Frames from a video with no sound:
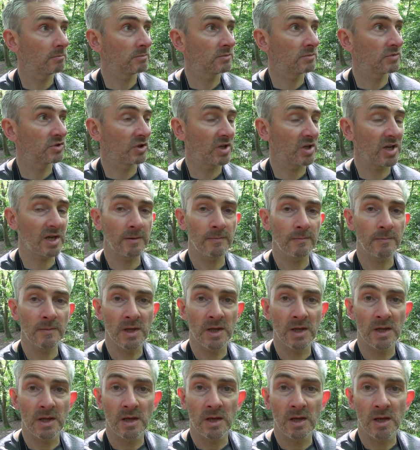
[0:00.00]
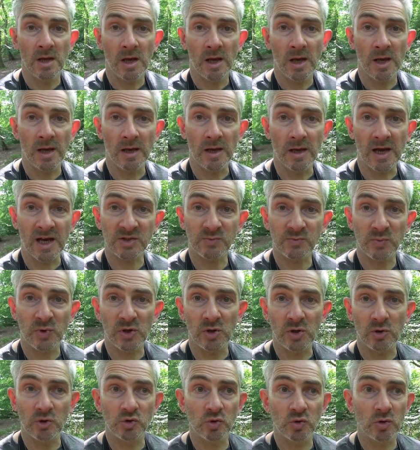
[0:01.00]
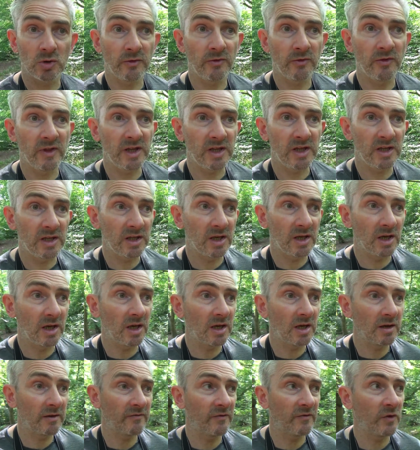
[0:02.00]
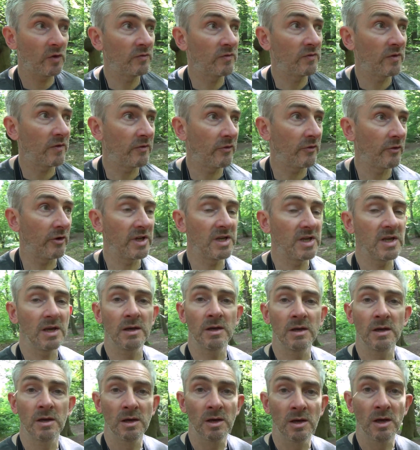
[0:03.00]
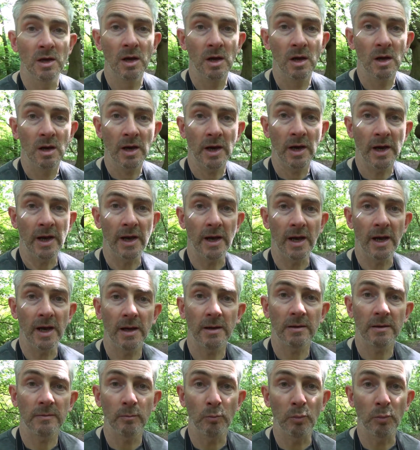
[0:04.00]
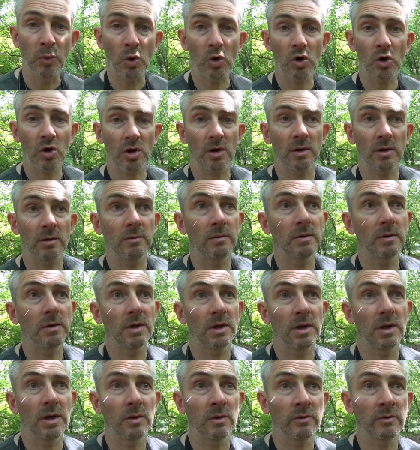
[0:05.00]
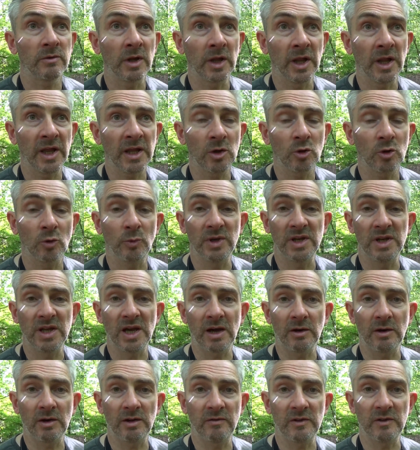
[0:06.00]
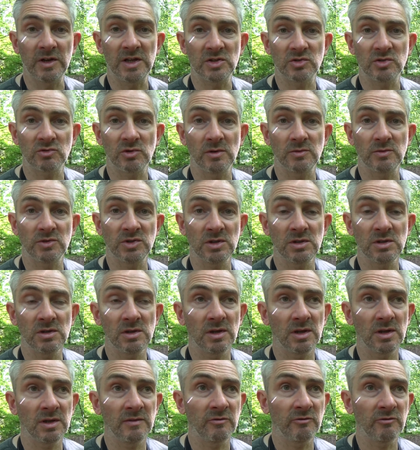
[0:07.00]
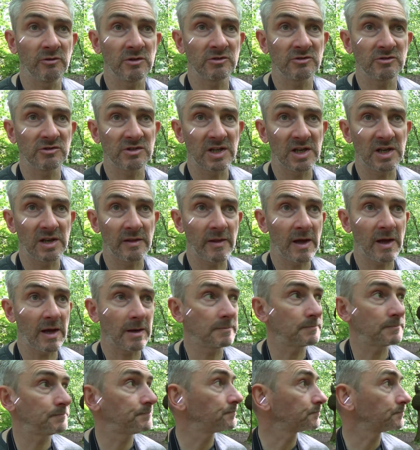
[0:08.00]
So yeah, as per usual, the Food for Free book, the link will be down in the description if you're interested in that.